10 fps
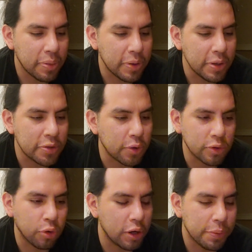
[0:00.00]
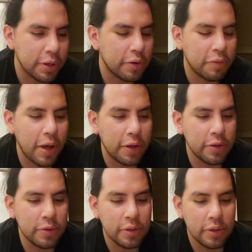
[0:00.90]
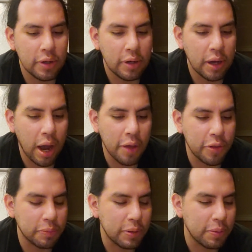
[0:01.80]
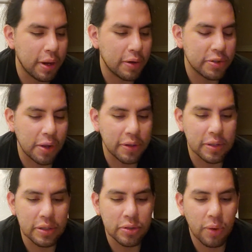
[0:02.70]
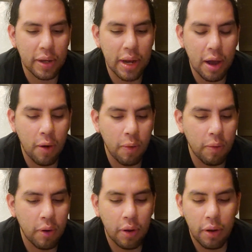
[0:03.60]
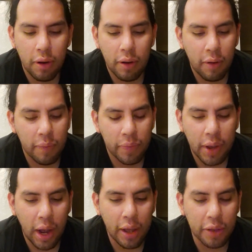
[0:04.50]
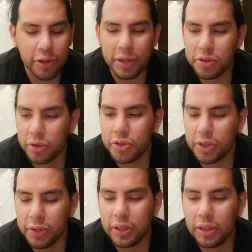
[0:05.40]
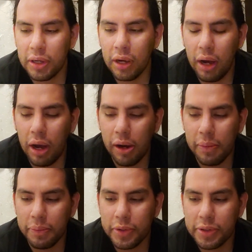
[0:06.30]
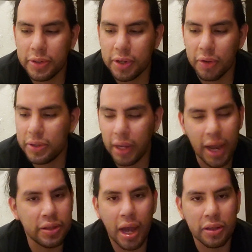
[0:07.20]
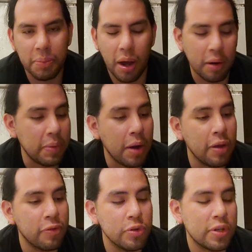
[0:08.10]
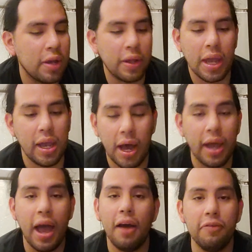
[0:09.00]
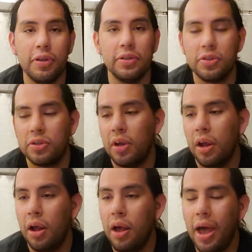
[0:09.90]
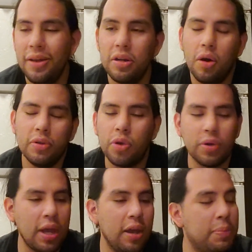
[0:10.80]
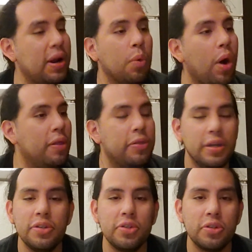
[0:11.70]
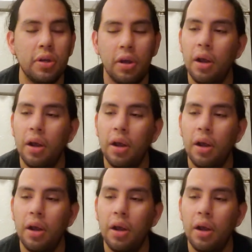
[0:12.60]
These are incredibly undervalued. I think people that are selling these right now, I think that's a little silly. To sell these like at the bottom. Now, if you say like, hey, I have this, and you know it's okay, but I want this,